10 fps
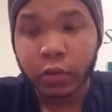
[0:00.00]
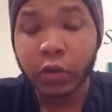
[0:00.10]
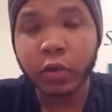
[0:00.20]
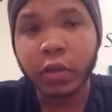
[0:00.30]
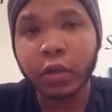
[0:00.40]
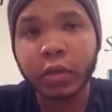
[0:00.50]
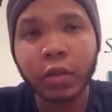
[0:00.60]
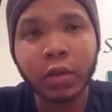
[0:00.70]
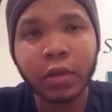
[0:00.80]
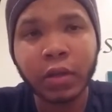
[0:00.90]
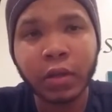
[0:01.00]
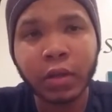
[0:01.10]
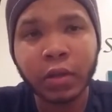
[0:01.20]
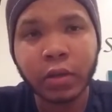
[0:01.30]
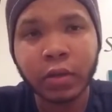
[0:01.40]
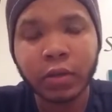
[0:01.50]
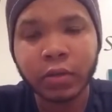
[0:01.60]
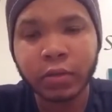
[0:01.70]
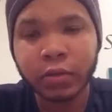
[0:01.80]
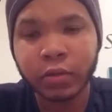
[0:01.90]
Sure as hell didn't need
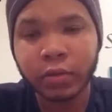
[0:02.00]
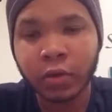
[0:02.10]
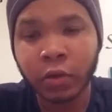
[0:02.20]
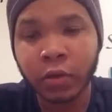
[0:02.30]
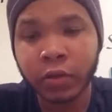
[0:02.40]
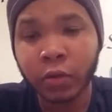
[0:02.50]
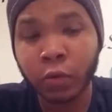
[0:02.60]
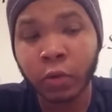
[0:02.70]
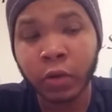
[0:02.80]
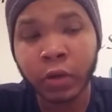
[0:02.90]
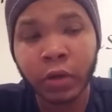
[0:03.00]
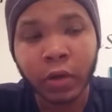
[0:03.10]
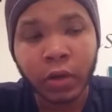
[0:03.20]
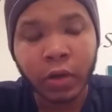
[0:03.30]
Carlisa or